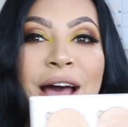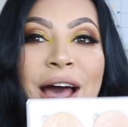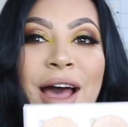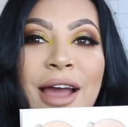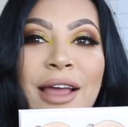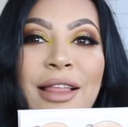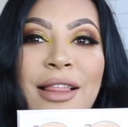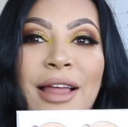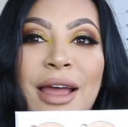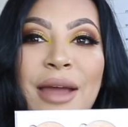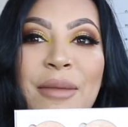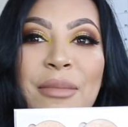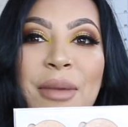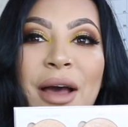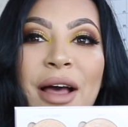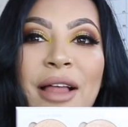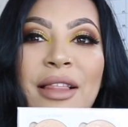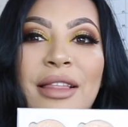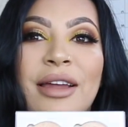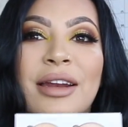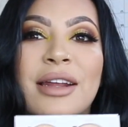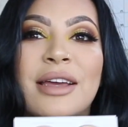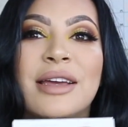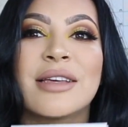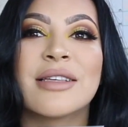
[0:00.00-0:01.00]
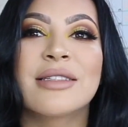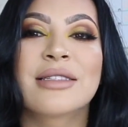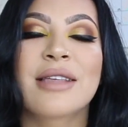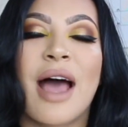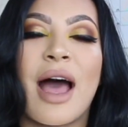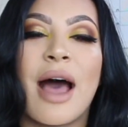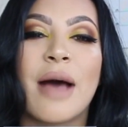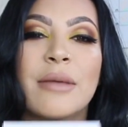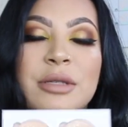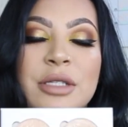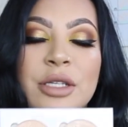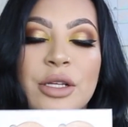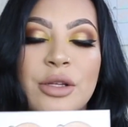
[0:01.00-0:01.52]
highlight palette is
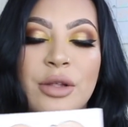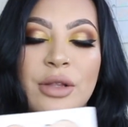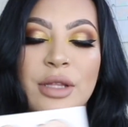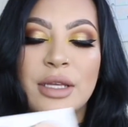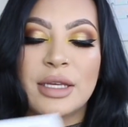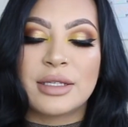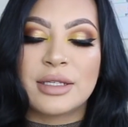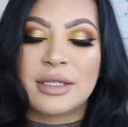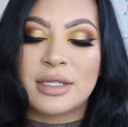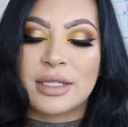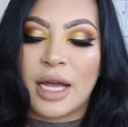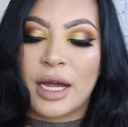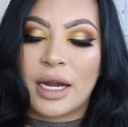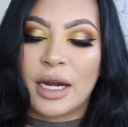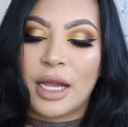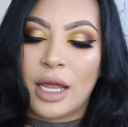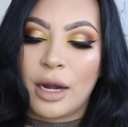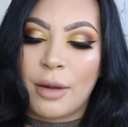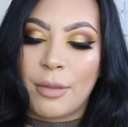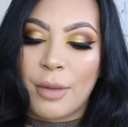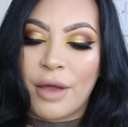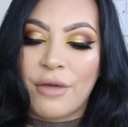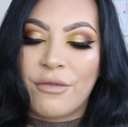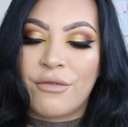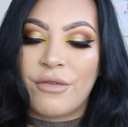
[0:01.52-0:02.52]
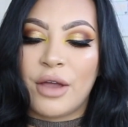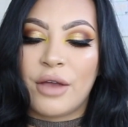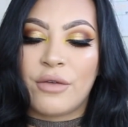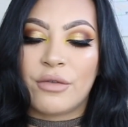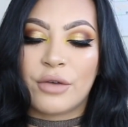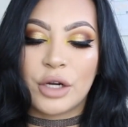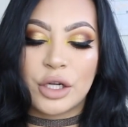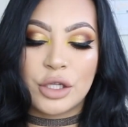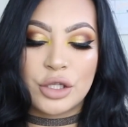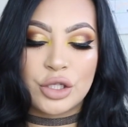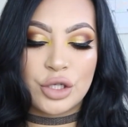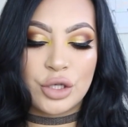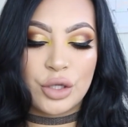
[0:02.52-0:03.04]
absolutely stunning. My
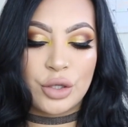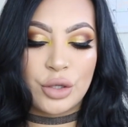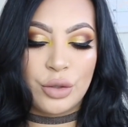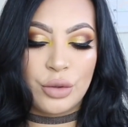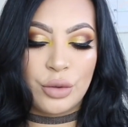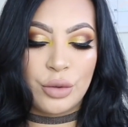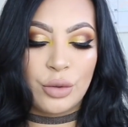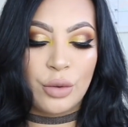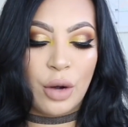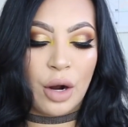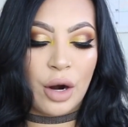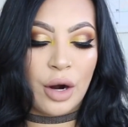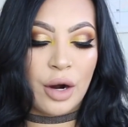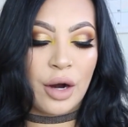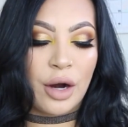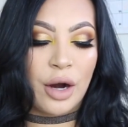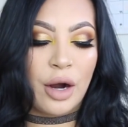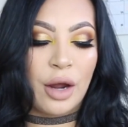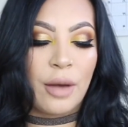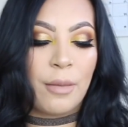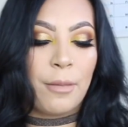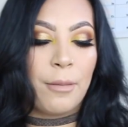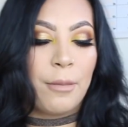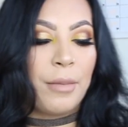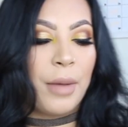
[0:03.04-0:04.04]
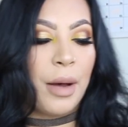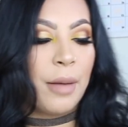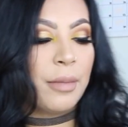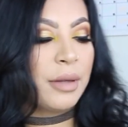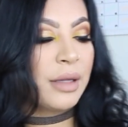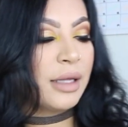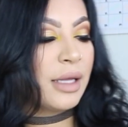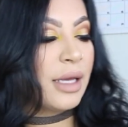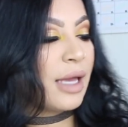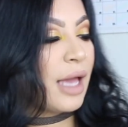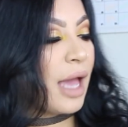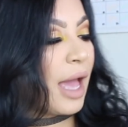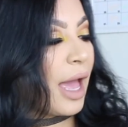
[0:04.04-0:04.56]
favorite two are
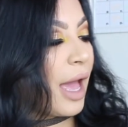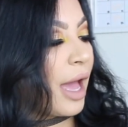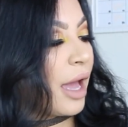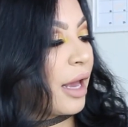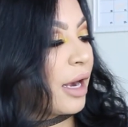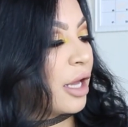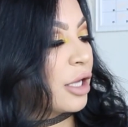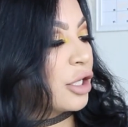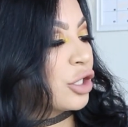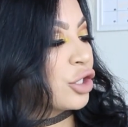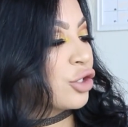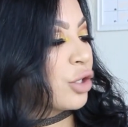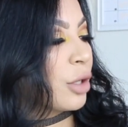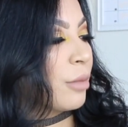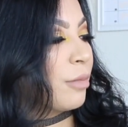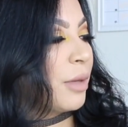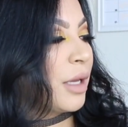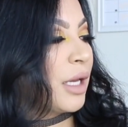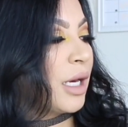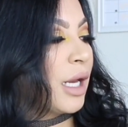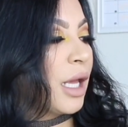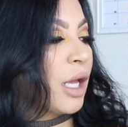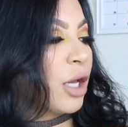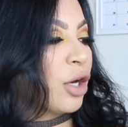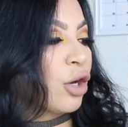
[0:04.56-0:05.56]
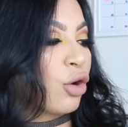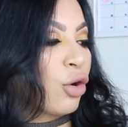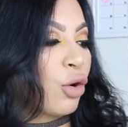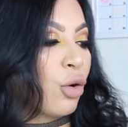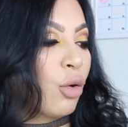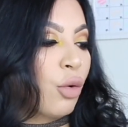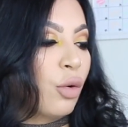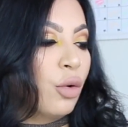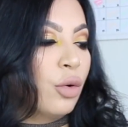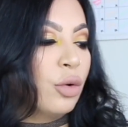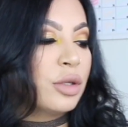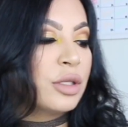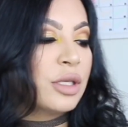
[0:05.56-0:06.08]
Bubbly and Dripping in
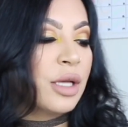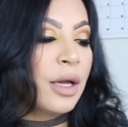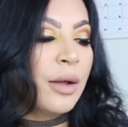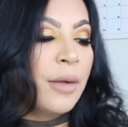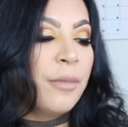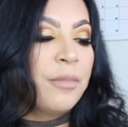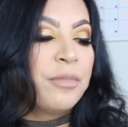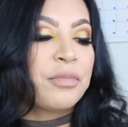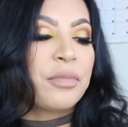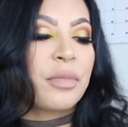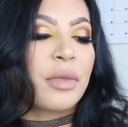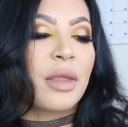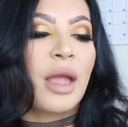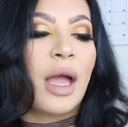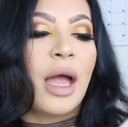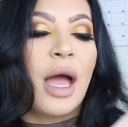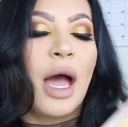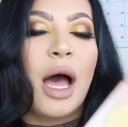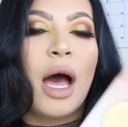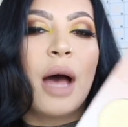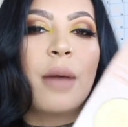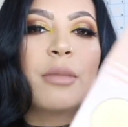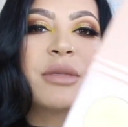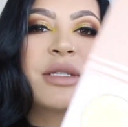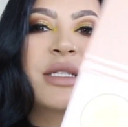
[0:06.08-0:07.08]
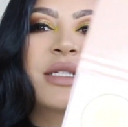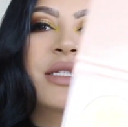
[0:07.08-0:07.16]
Gold. Um,